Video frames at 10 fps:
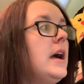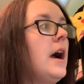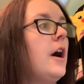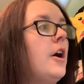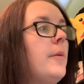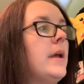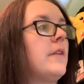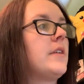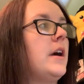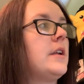And
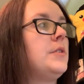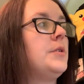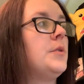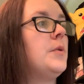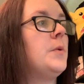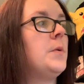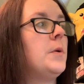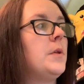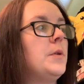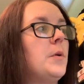I've got a
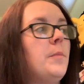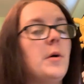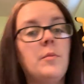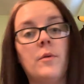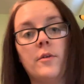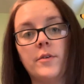little bubble